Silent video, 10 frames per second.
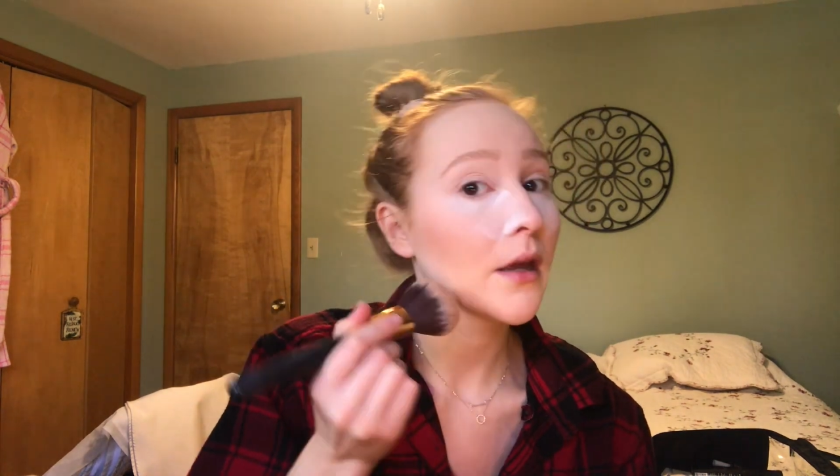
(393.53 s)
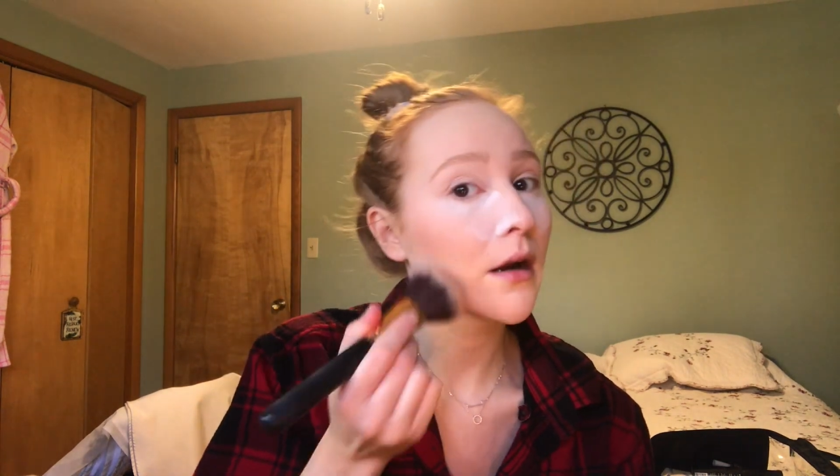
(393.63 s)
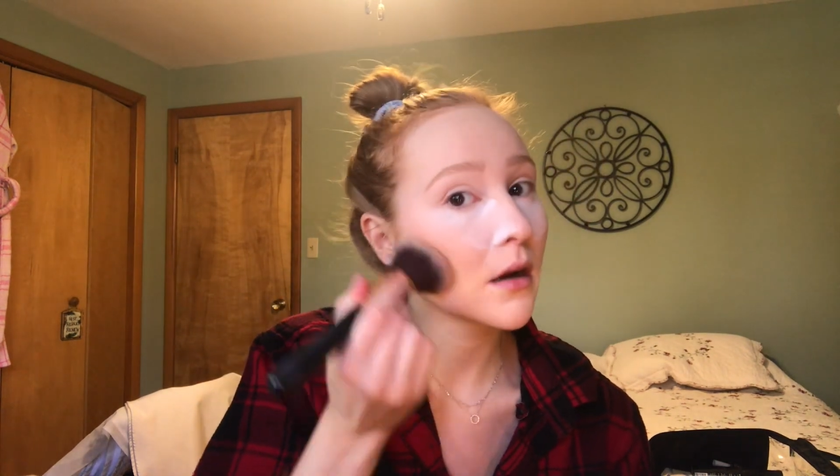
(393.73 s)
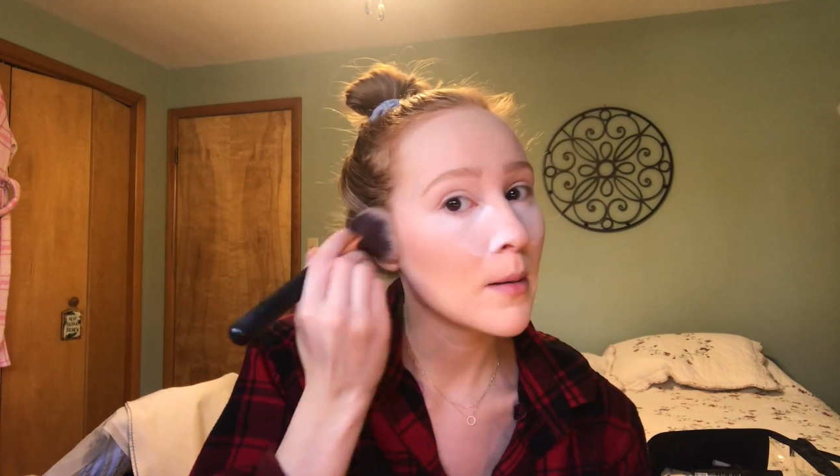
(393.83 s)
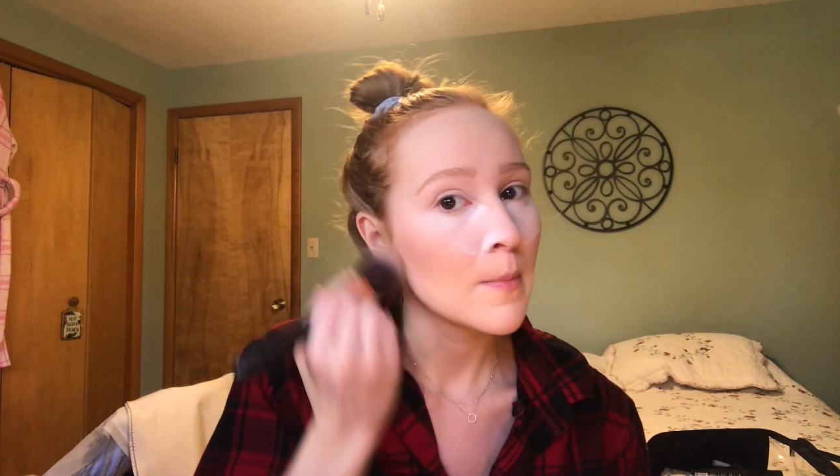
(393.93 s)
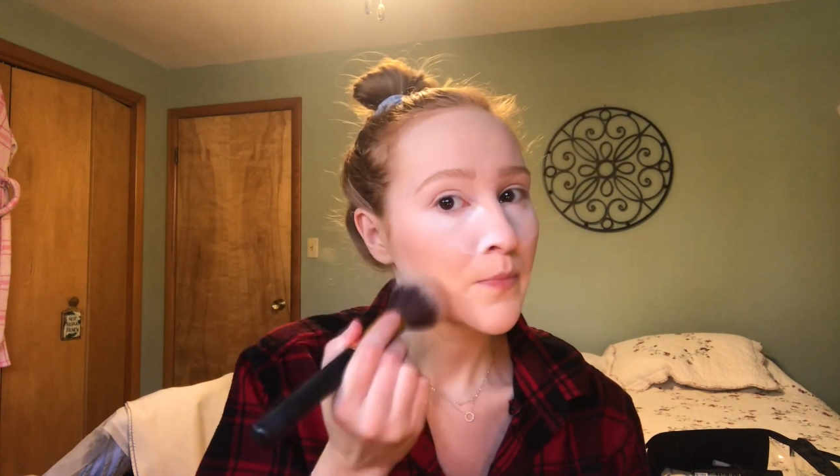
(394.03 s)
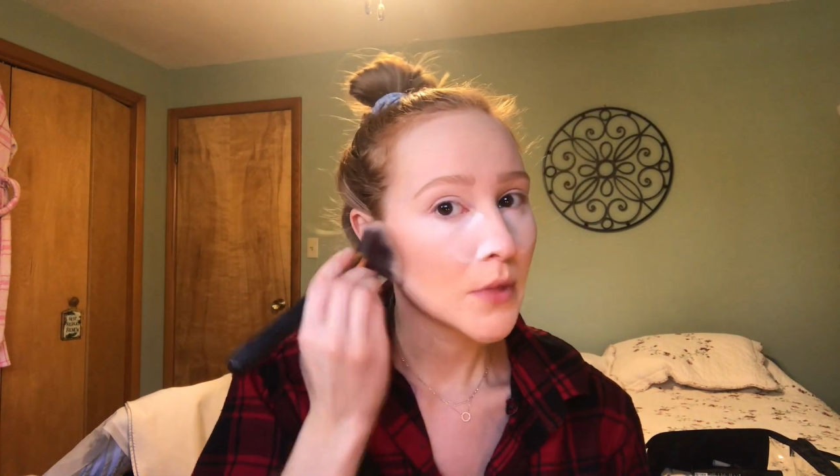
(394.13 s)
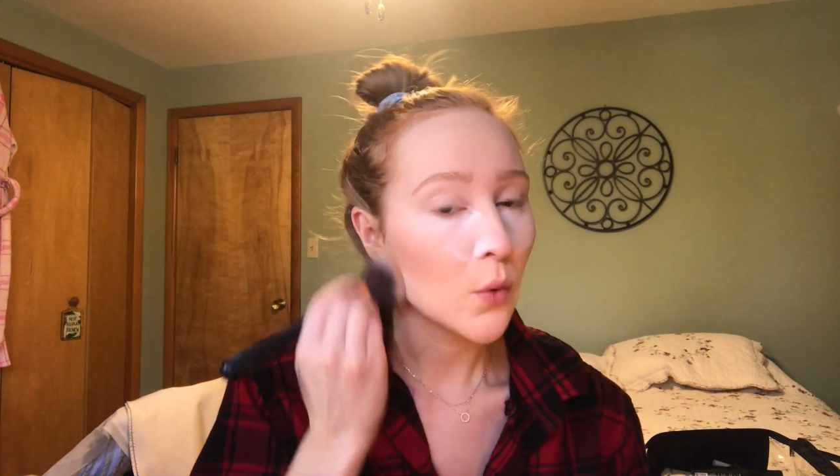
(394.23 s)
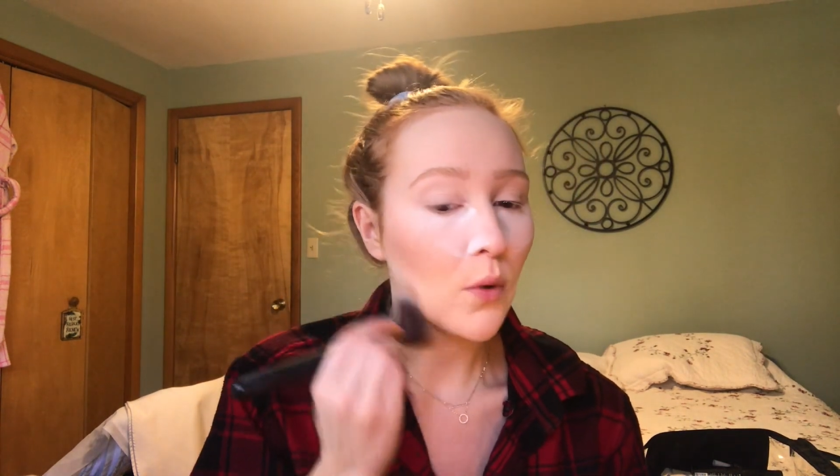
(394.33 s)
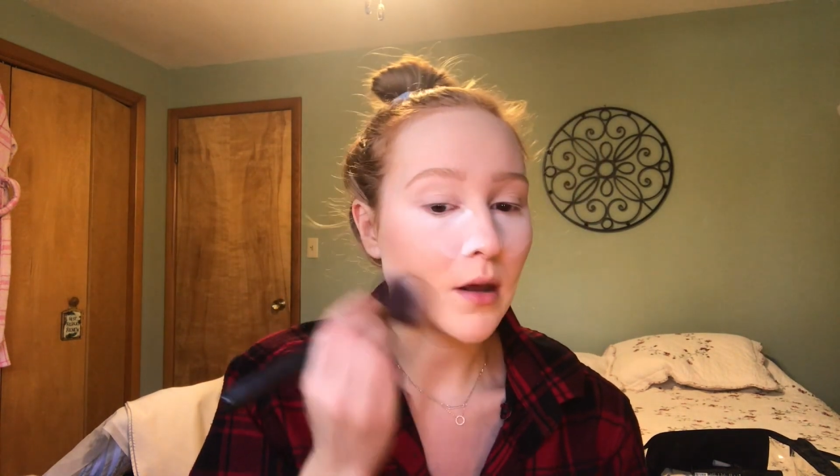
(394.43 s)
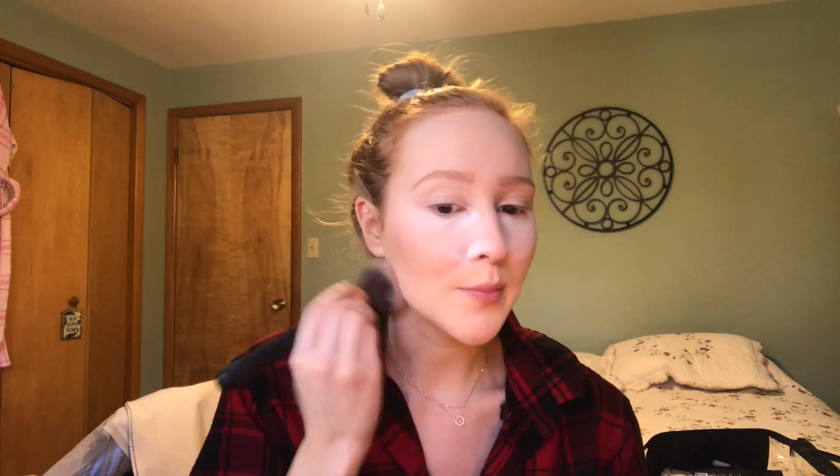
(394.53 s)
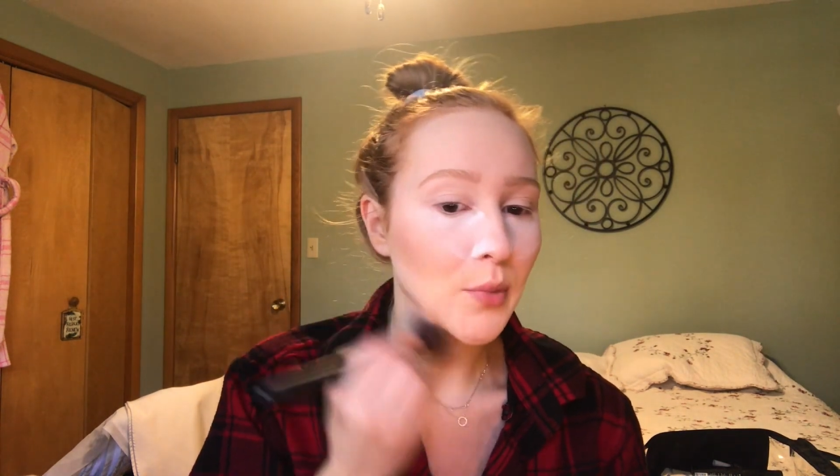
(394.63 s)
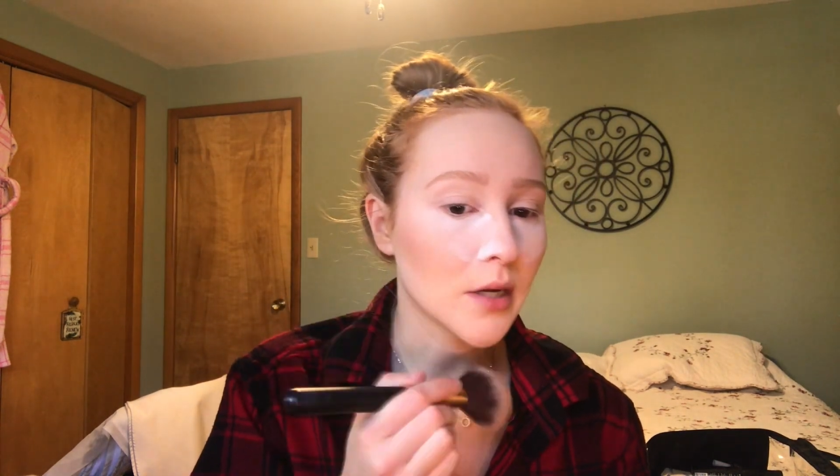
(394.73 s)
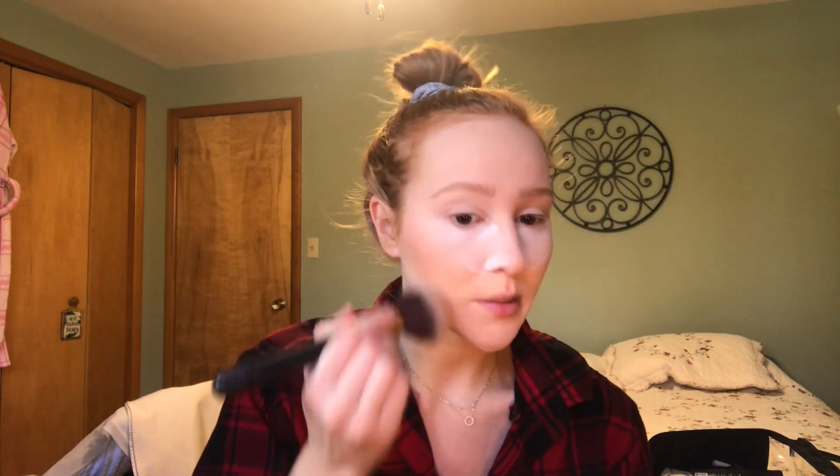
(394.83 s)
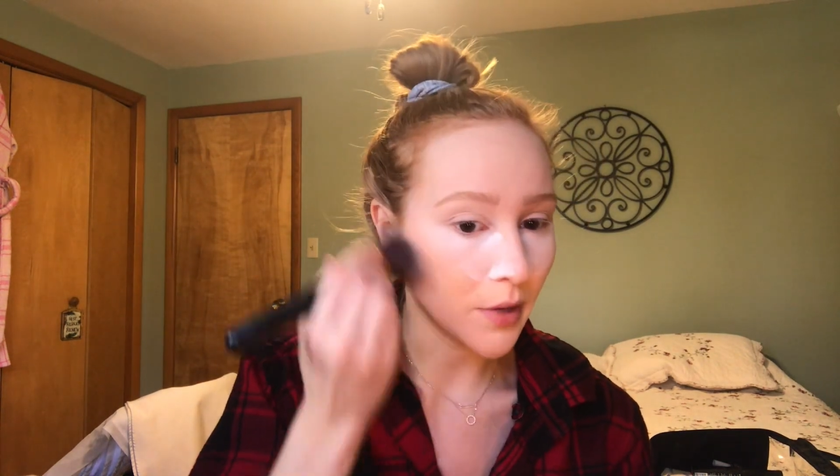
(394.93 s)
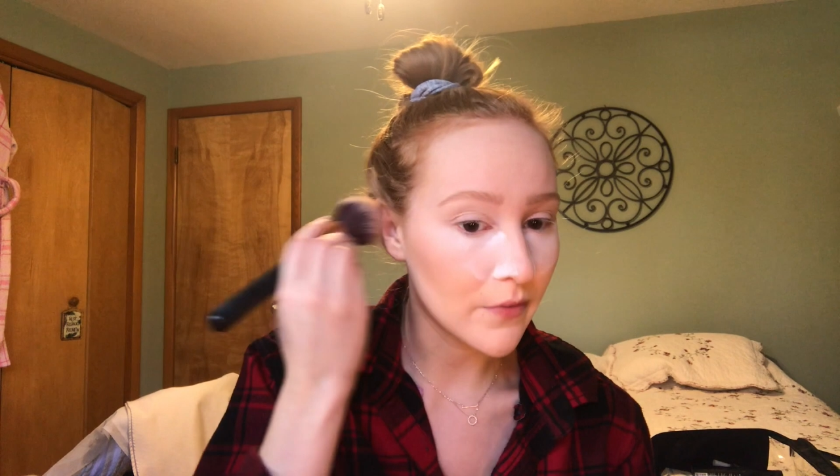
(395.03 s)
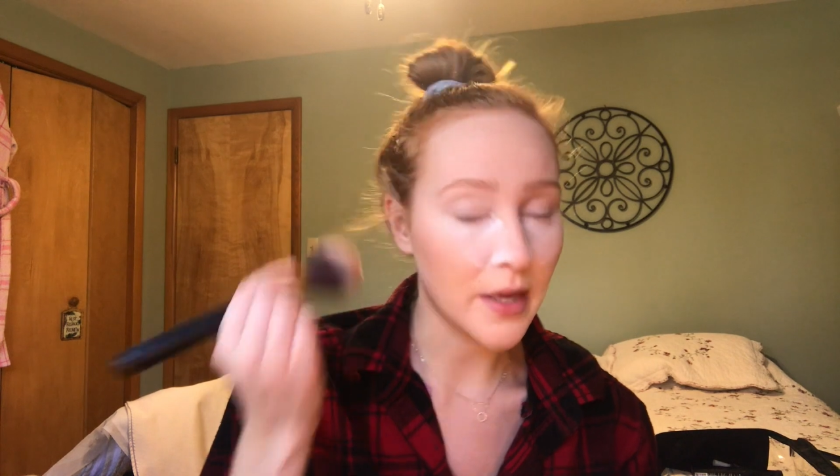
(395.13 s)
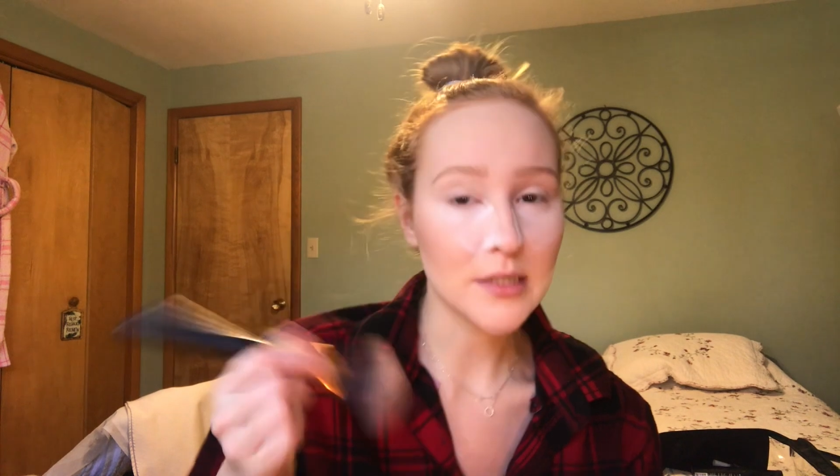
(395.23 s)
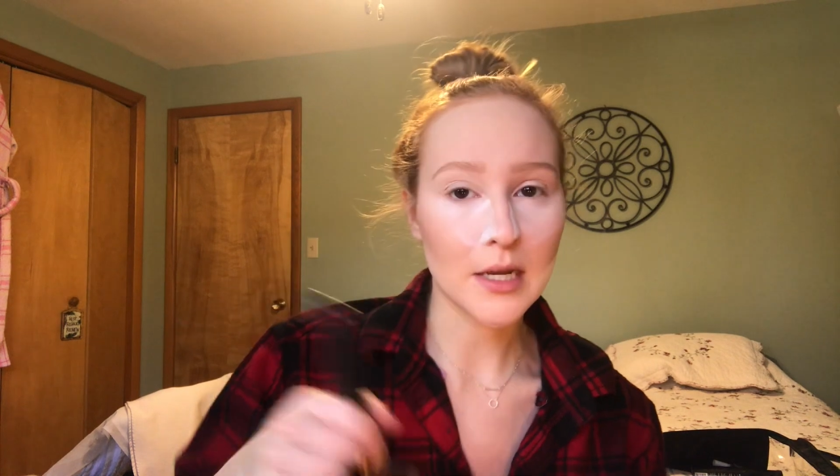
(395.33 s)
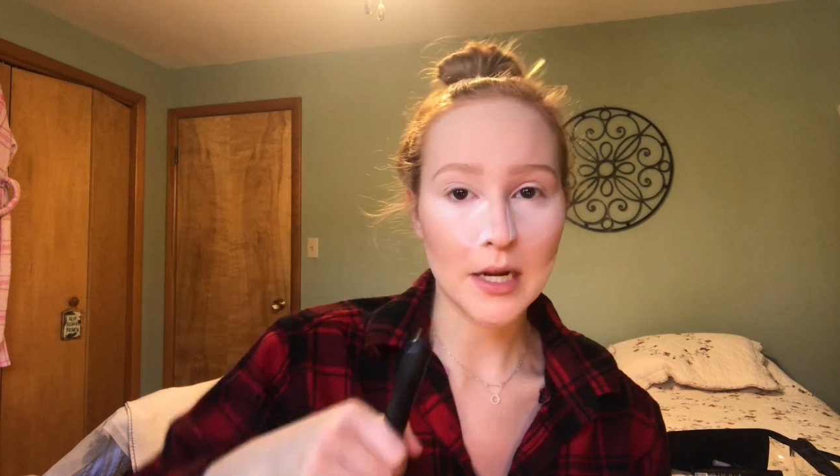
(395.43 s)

here while I'm bronzing my face.